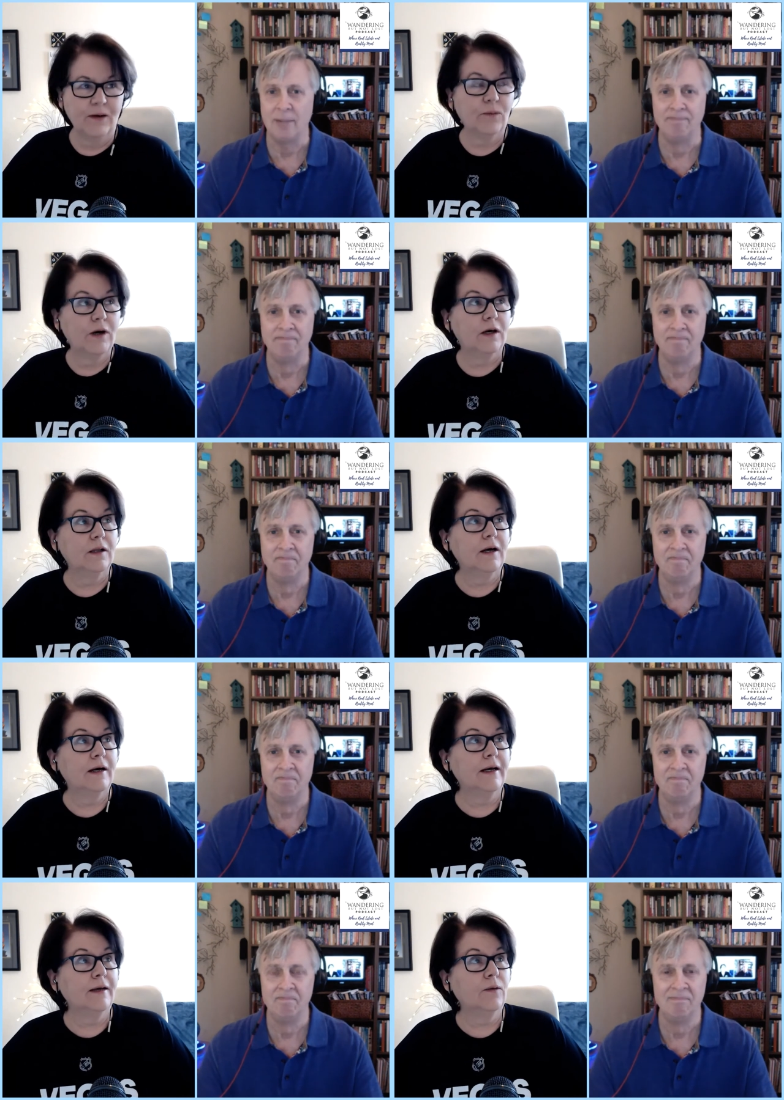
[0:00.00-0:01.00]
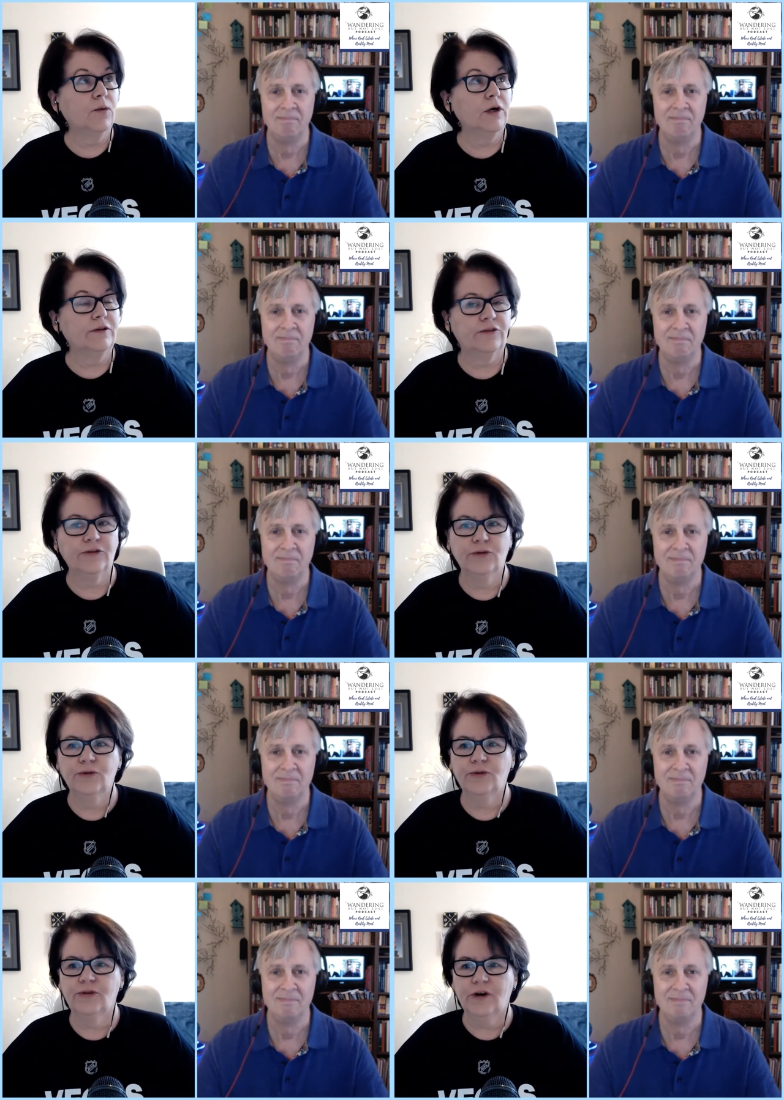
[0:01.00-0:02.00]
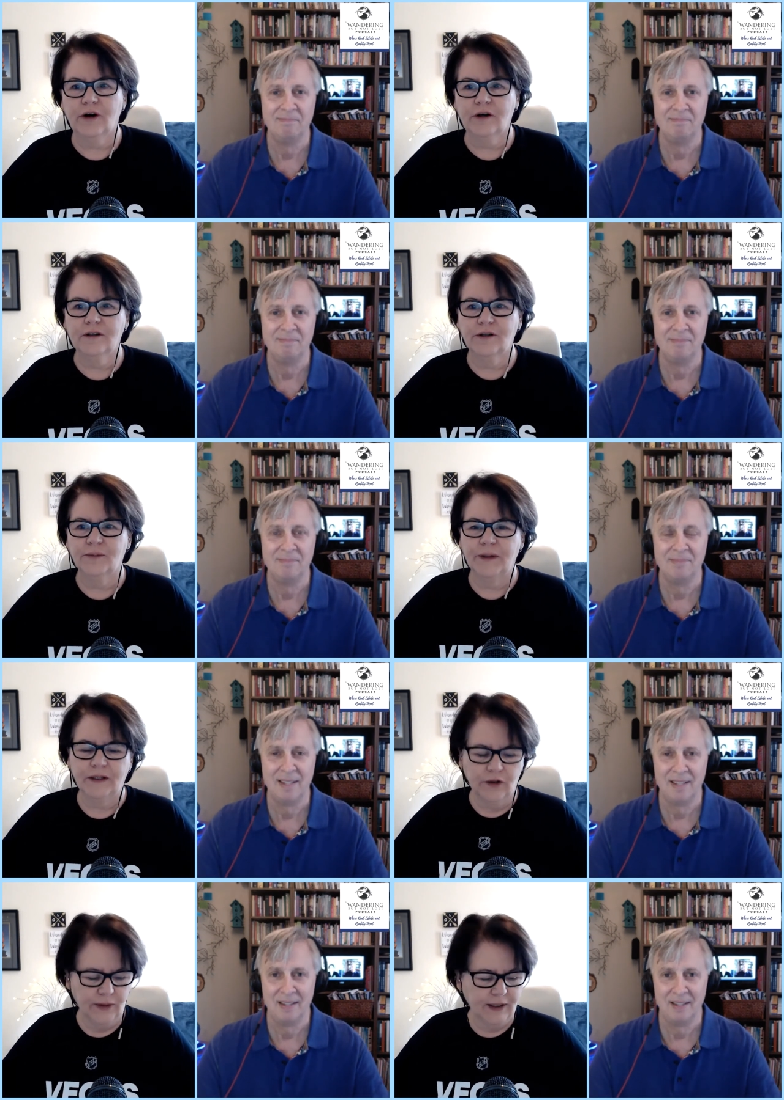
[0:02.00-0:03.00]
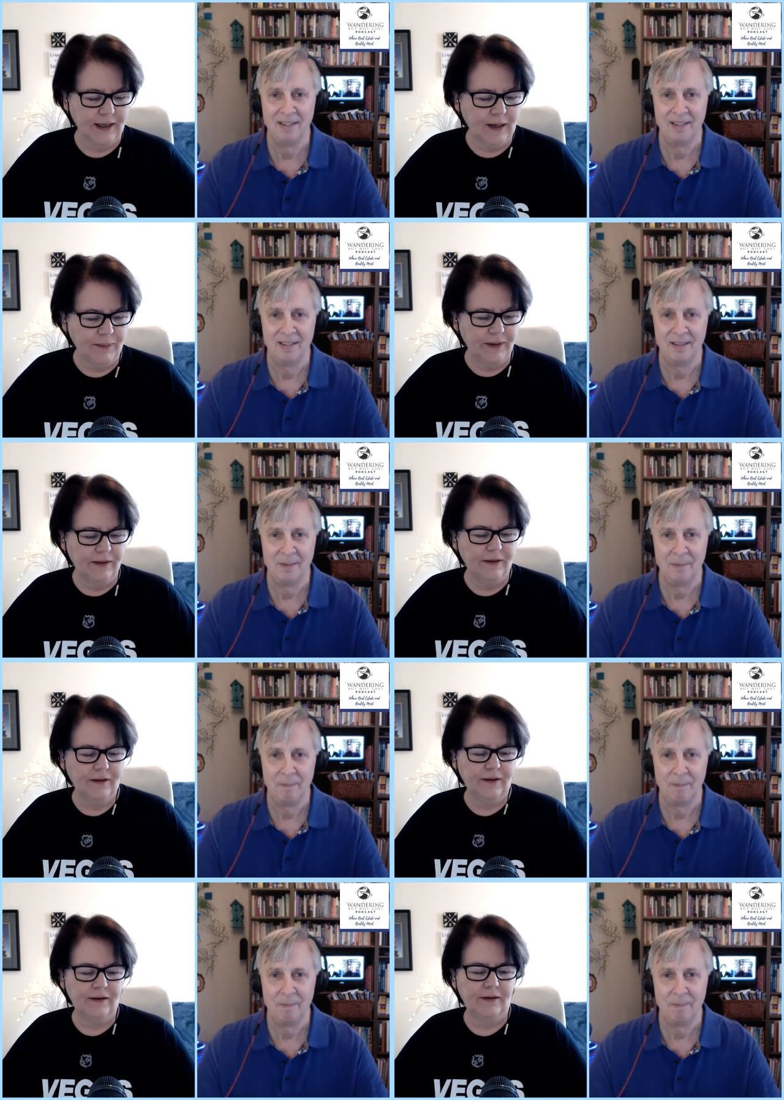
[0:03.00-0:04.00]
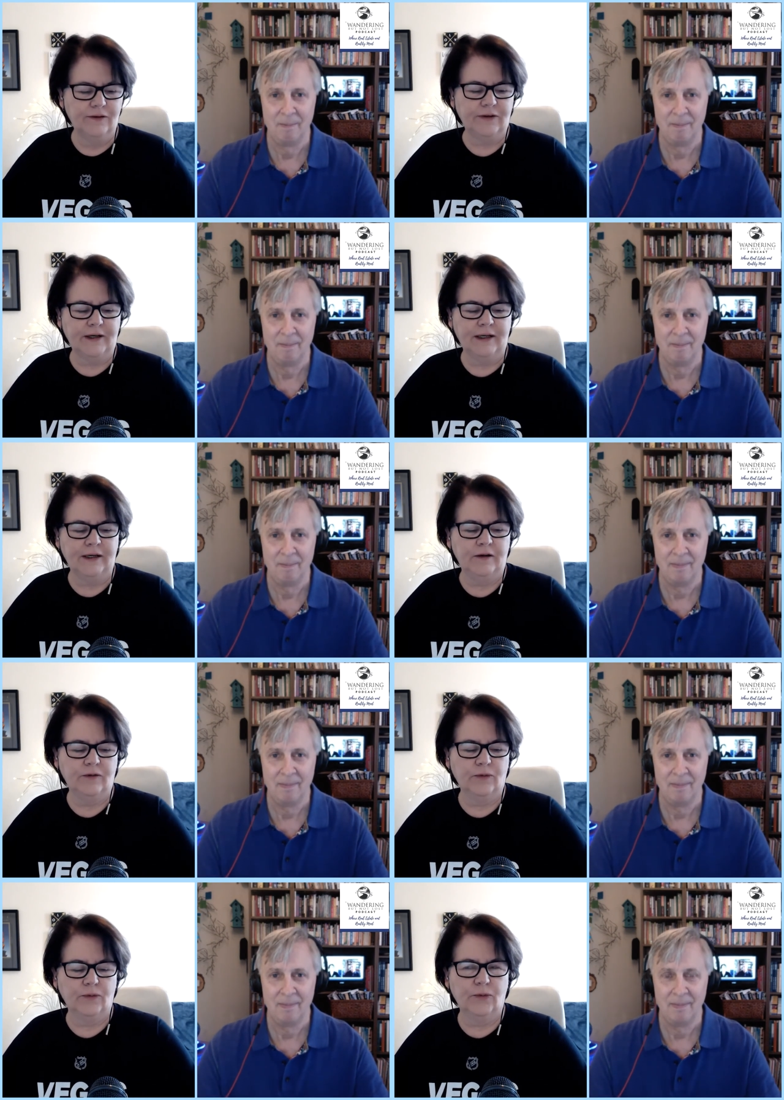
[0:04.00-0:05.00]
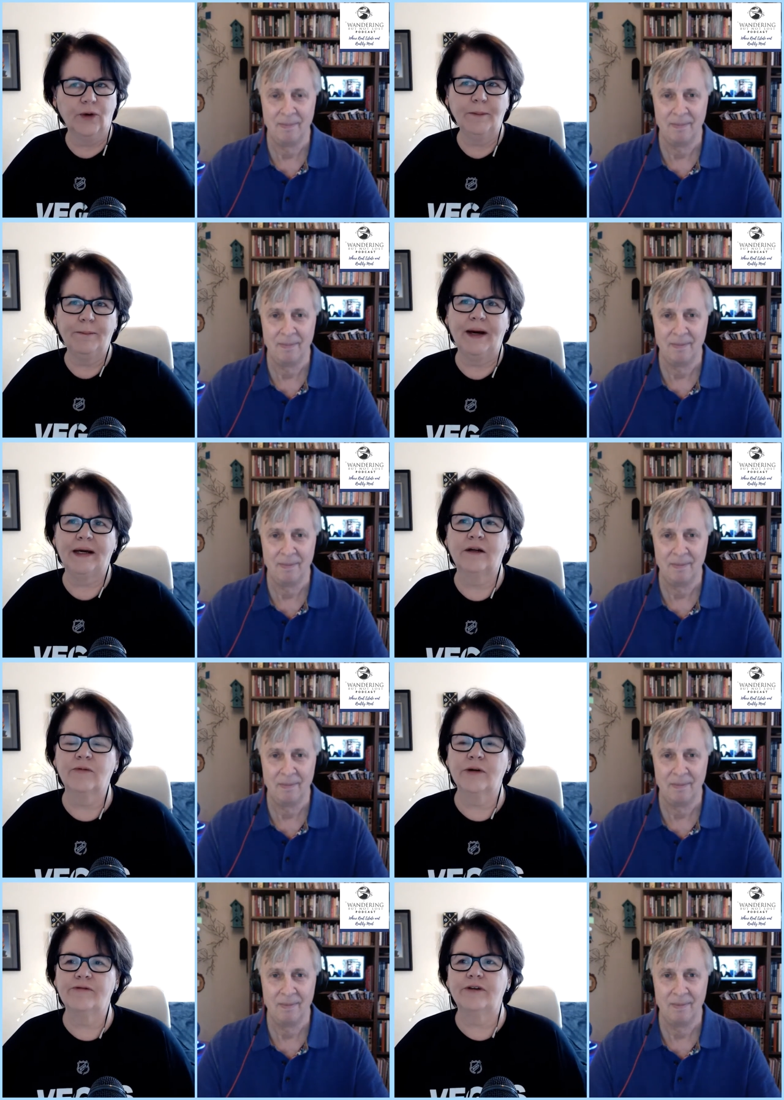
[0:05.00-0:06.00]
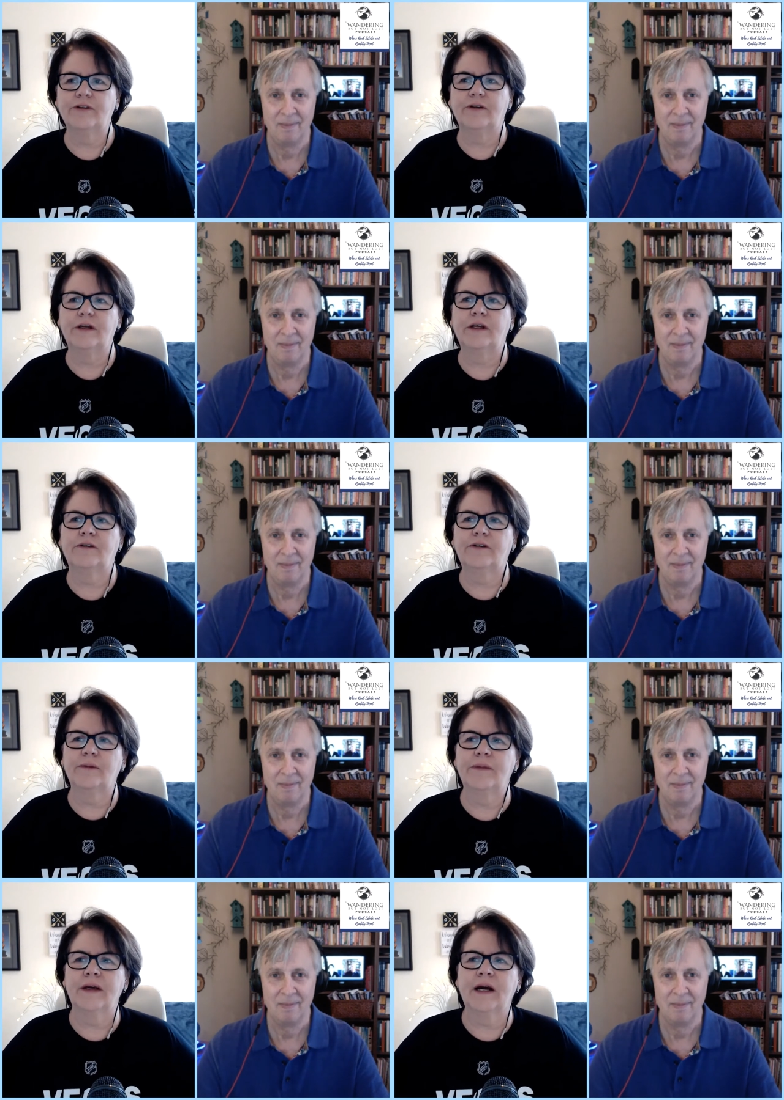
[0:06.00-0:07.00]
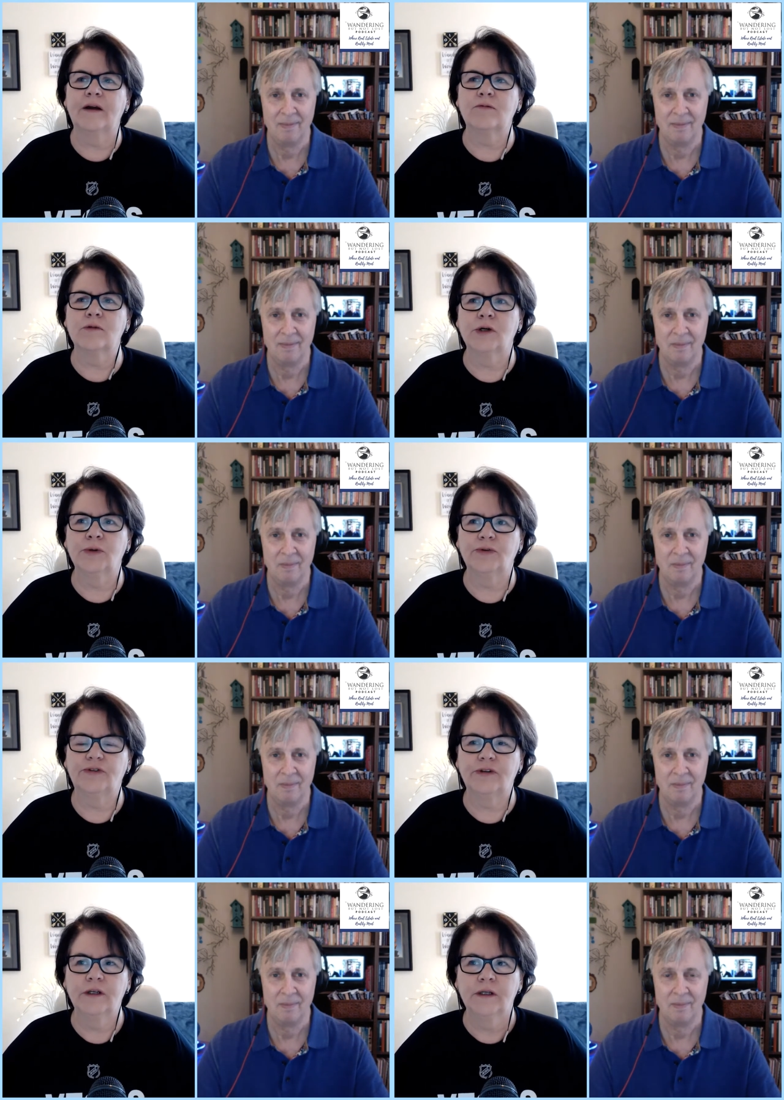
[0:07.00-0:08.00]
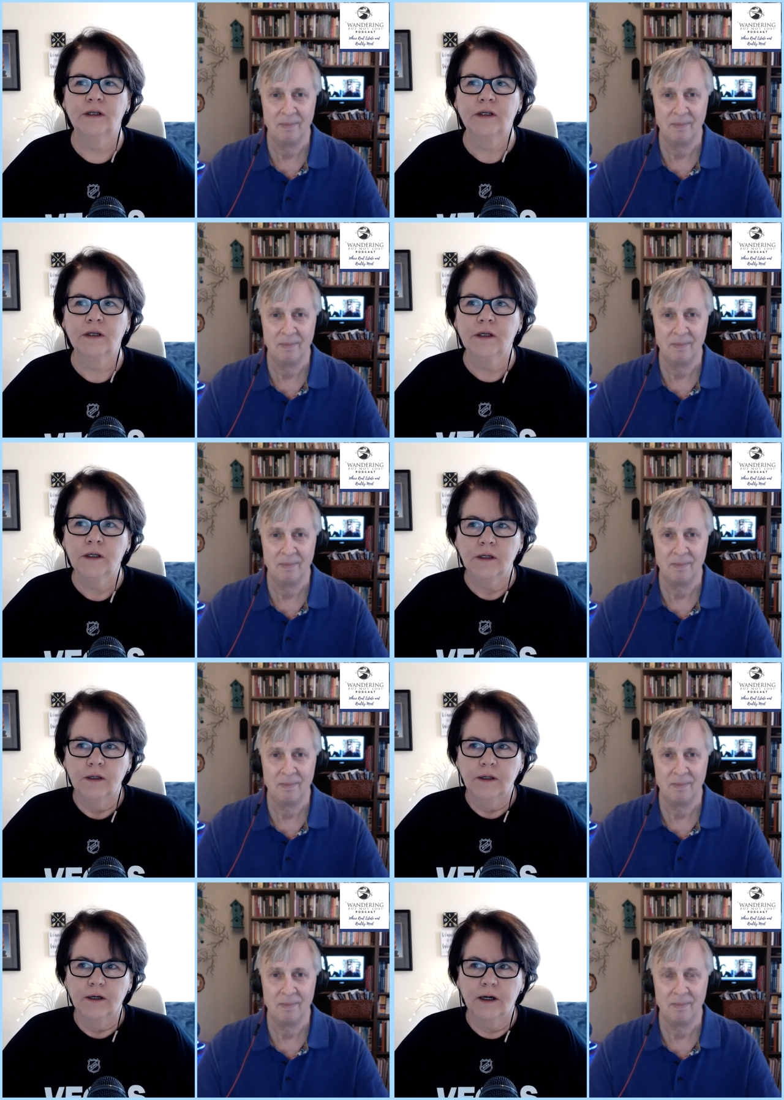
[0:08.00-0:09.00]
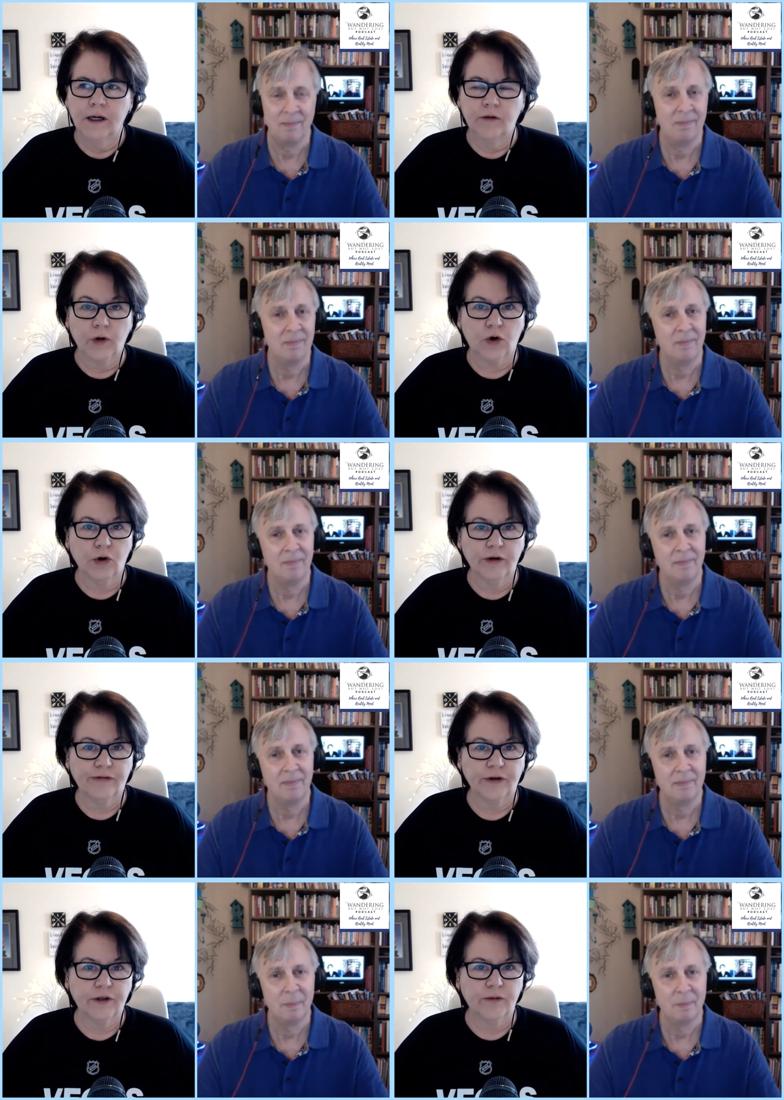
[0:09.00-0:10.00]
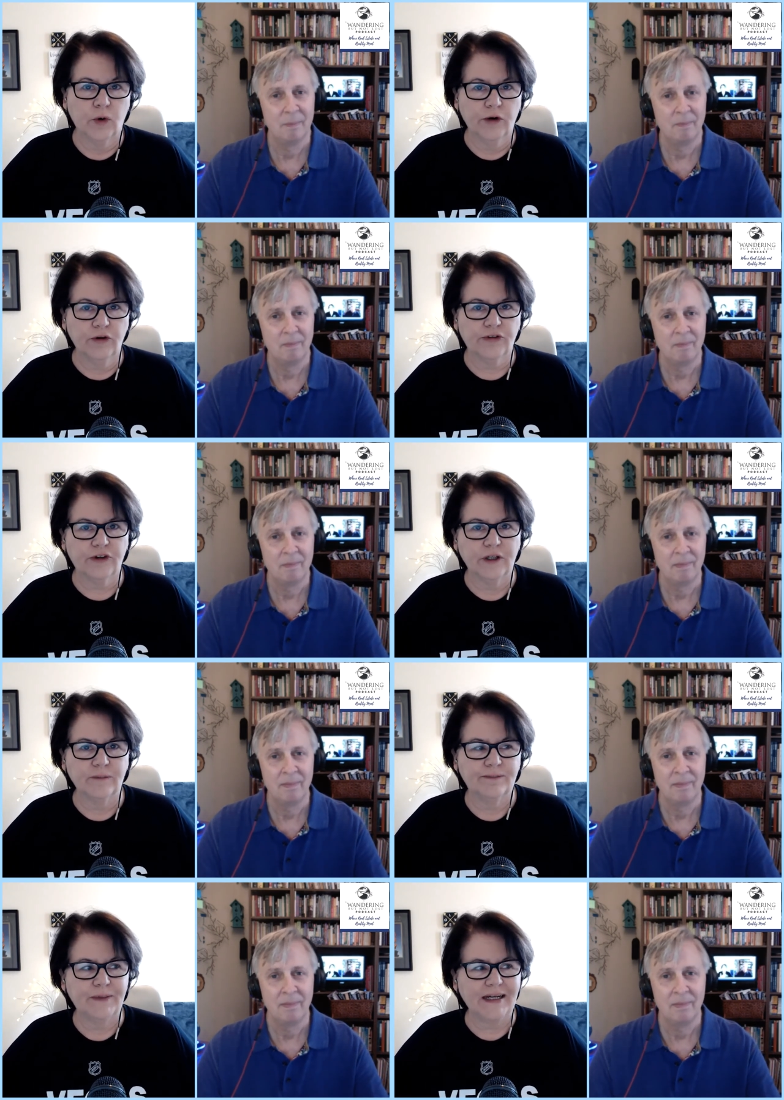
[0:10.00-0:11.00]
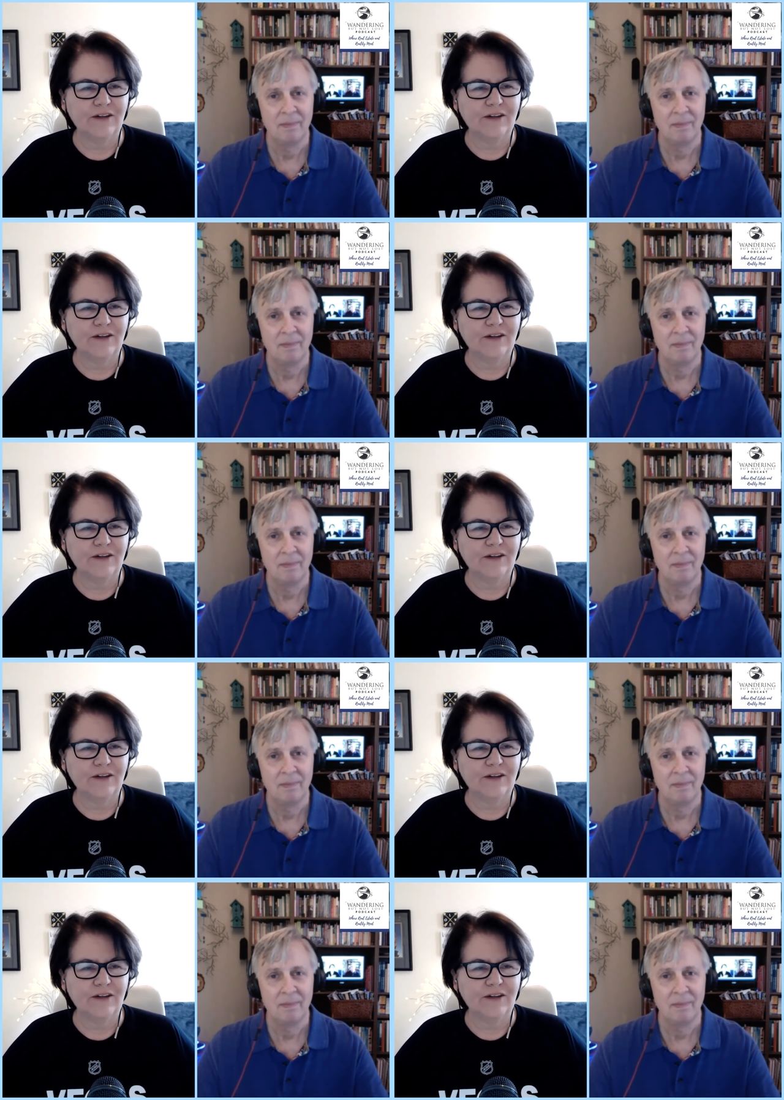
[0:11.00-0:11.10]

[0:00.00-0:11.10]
Speaker 1: Well, I want to talk a little bit. You know what I happened is I went back and revisited something I wrote uh, and recorded for the Wanderers Club back in